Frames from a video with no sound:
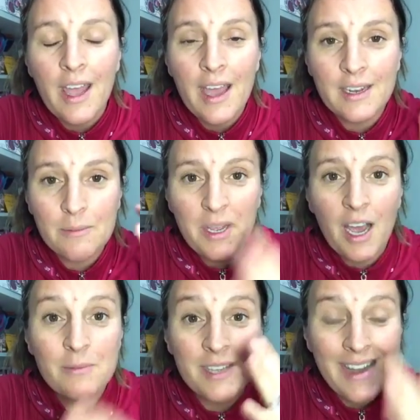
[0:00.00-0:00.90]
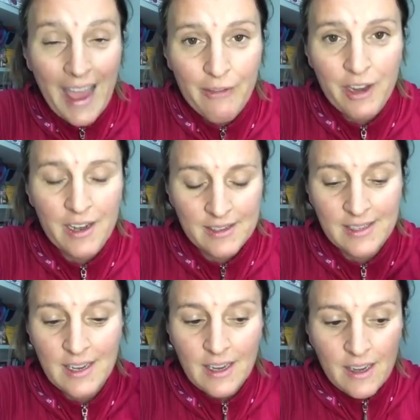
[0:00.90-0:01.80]
And it becomes an
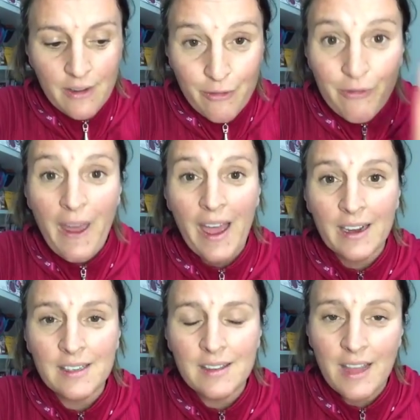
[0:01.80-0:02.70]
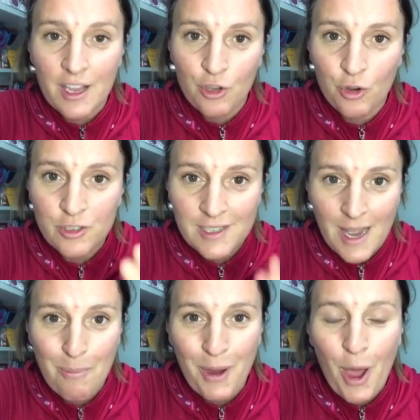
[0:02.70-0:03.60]
evident fact that you're
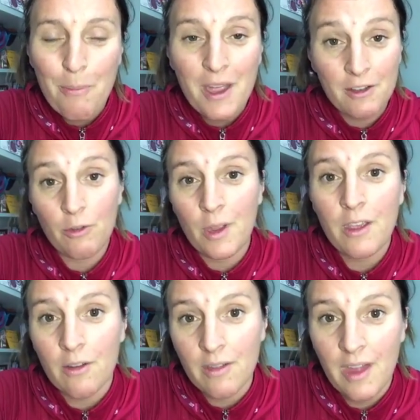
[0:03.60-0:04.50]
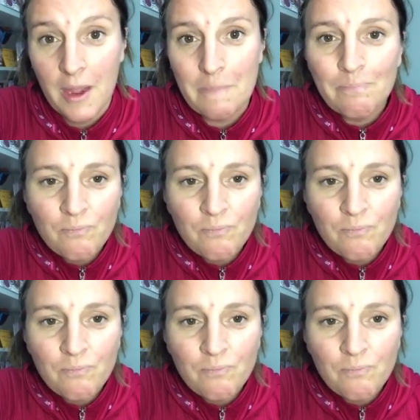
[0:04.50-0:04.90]
stepping up and doing your thing.